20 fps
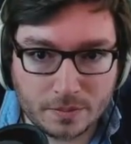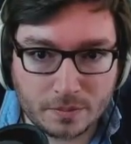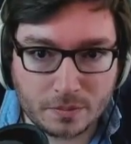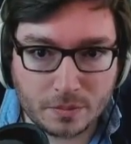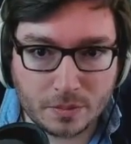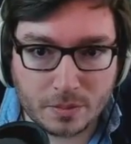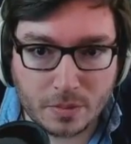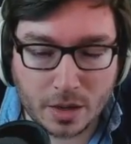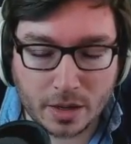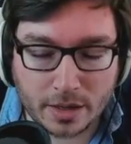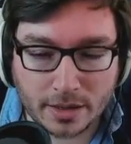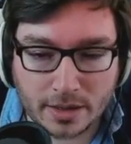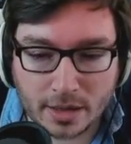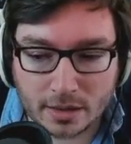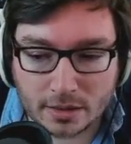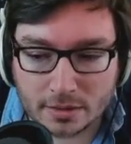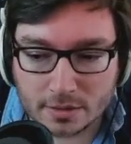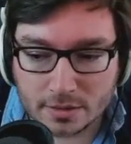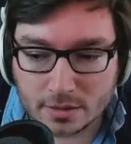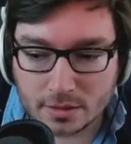my
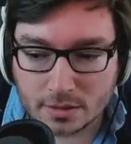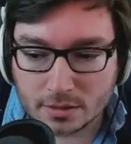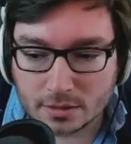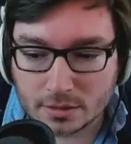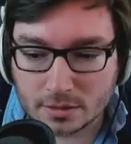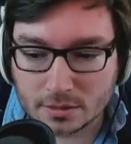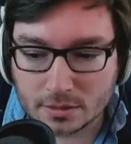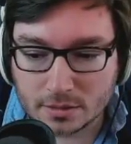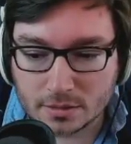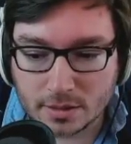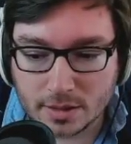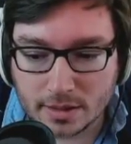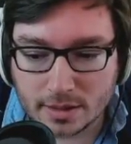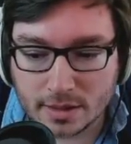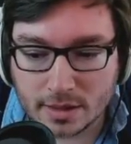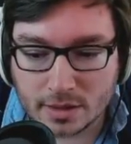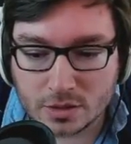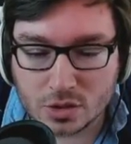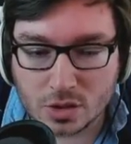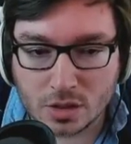death in
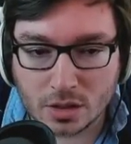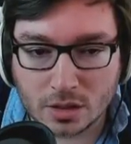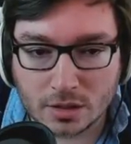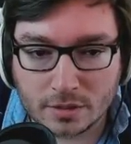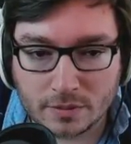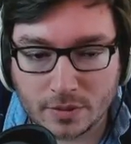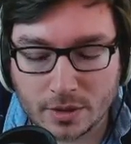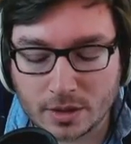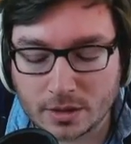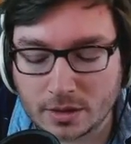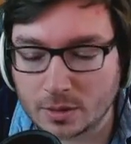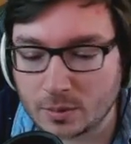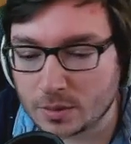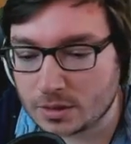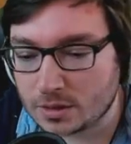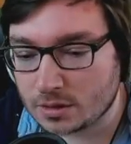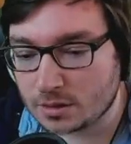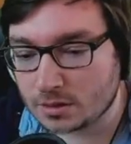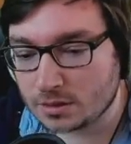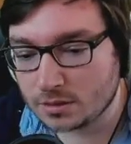that jungle invade that
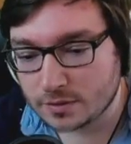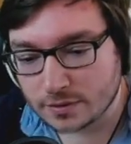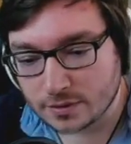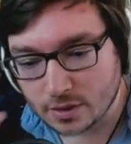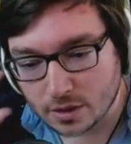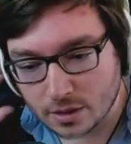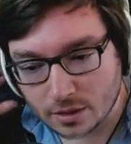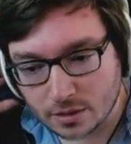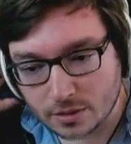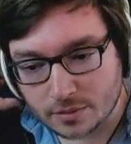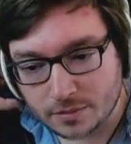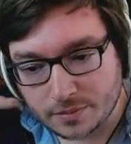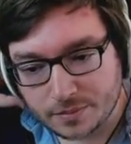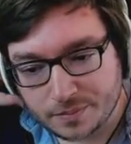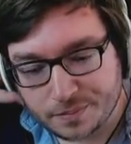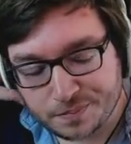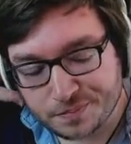we did. So,